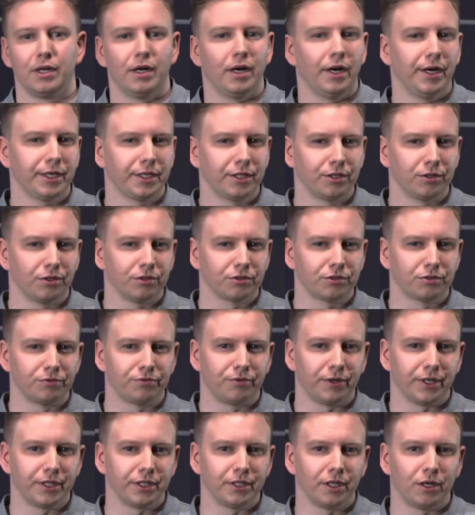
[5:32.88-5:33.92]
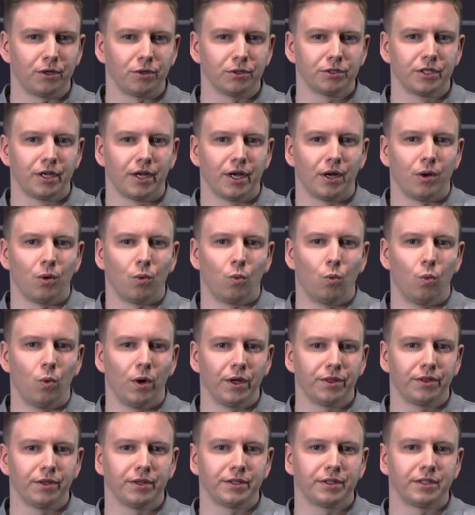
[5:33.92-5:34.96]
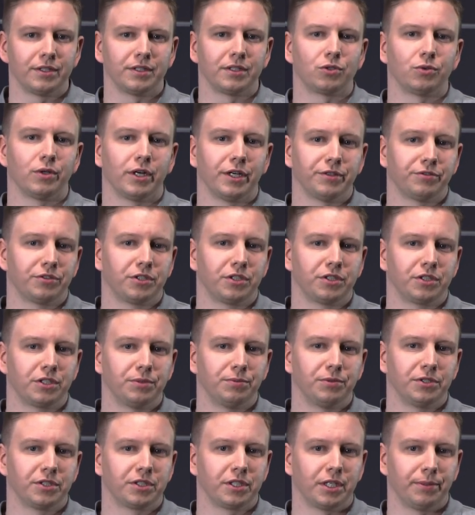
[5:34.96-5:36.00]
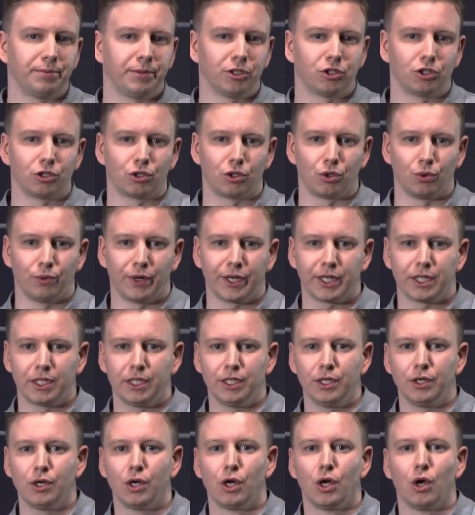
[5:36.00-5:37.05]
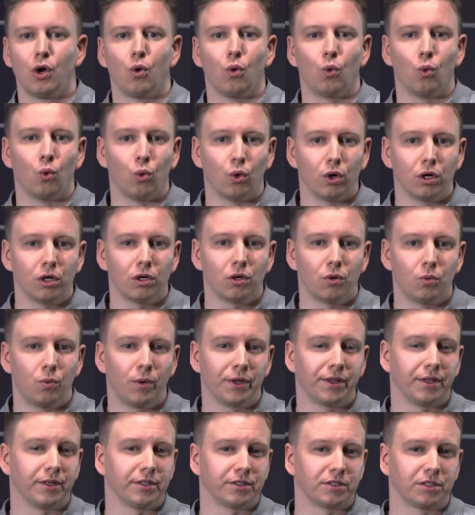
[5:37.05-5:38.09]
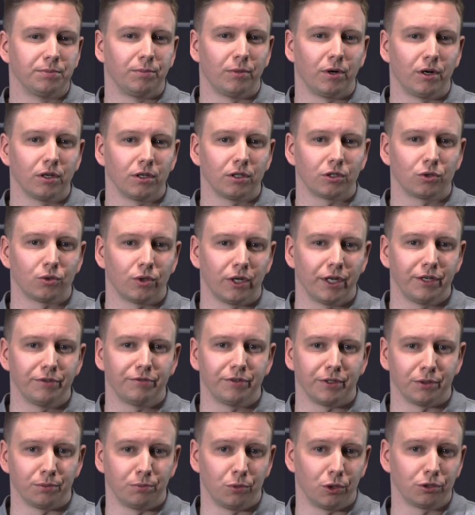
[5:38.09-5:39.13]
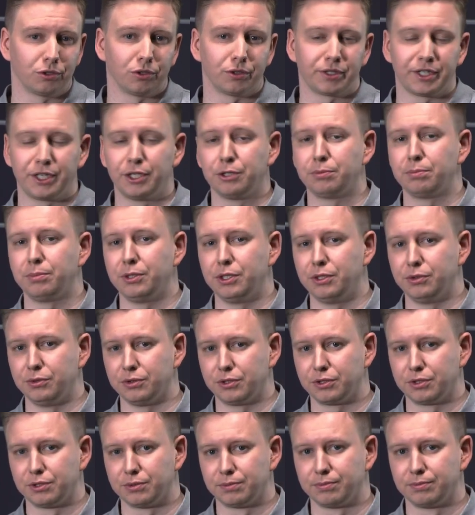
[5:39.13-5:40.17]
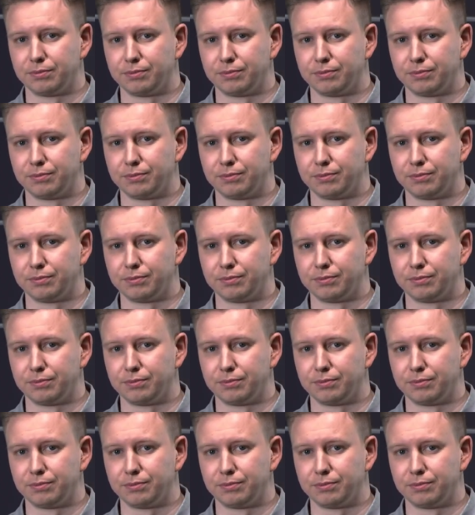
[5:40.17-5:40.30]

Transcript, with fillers: I can also find out whether the drive system is dimensioned correctly or whether a smaller drive or motor could be used.